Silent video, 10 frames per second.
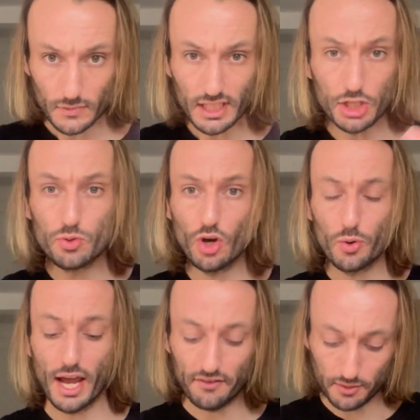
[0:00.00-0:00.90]
You don't
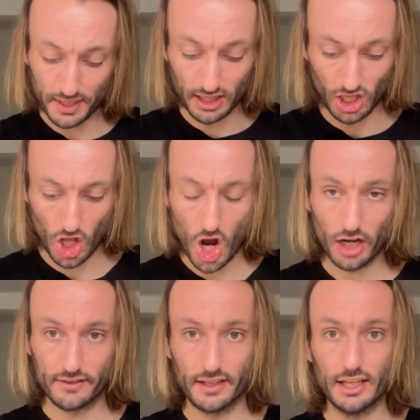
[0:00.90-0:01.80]
have to be
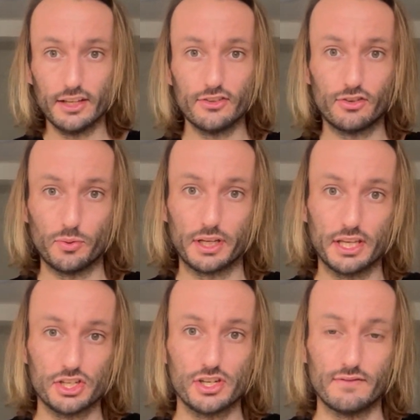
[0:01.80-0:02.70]
locked into a
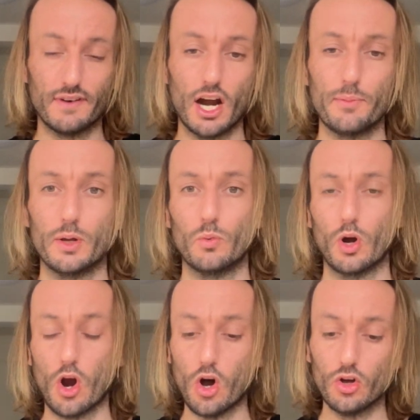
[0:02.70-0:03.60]
kitchen environment
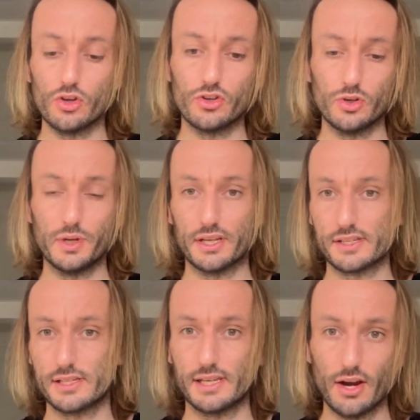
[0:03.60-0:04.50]
where all you're doing is
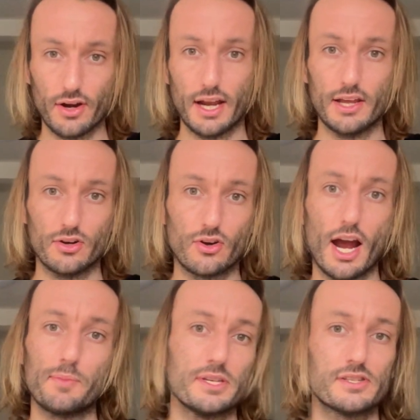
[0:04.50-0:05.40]
staring at your
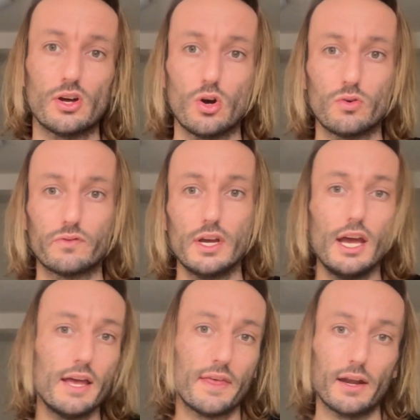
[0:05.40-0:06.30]
crappy stove
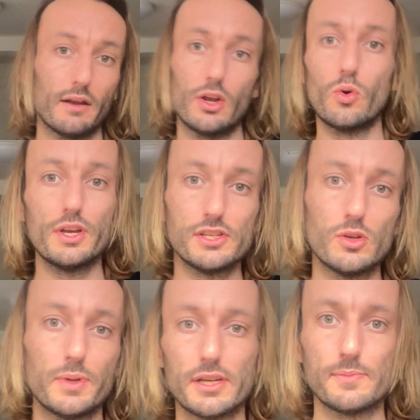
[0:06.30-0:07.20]
that annoys
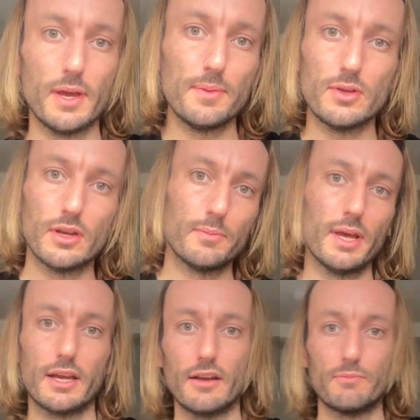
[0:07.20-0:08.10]
you because maybe you didn't
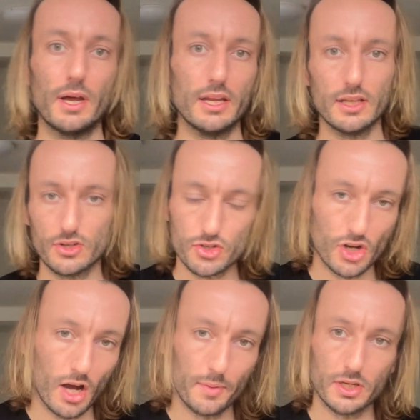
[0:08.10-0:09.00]
make enough money in your
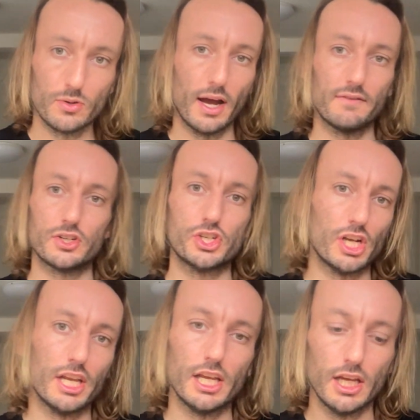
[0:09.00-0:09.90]
job and you have a
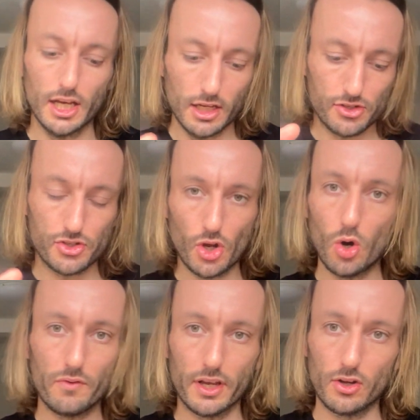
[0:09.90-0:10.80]
shitty
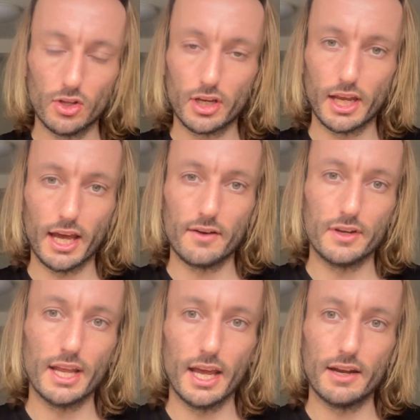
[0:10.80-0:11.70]
stove that you're looking at
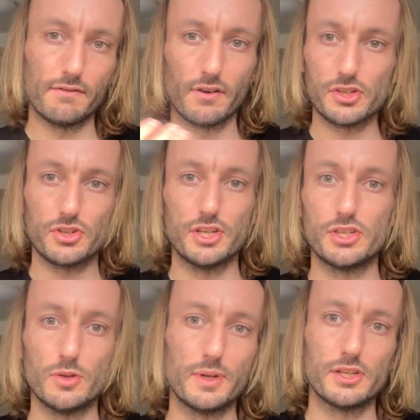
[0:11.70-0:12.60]
every day and it frustrates
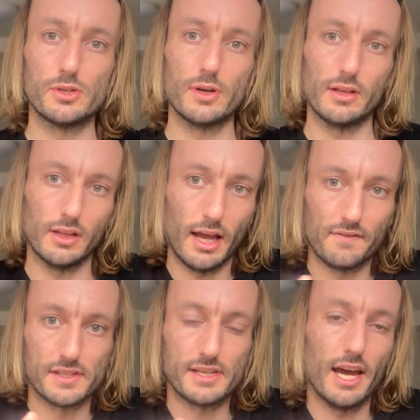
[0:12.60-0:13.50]
you because you have
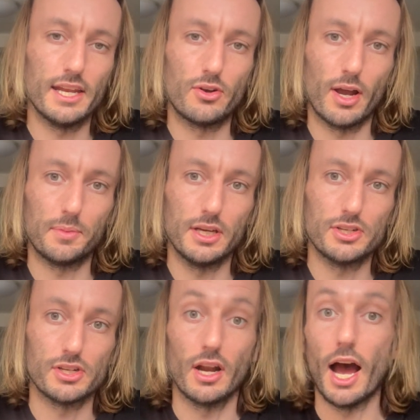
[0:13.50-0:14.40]
this tiny cramped
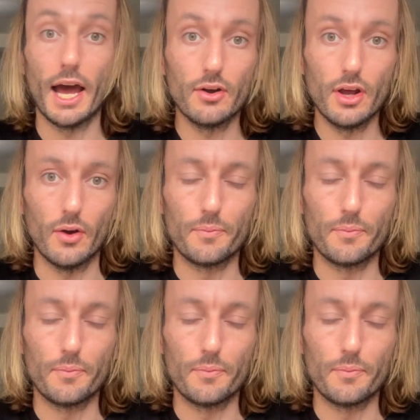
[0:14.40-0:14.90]
kitchen. I don't know.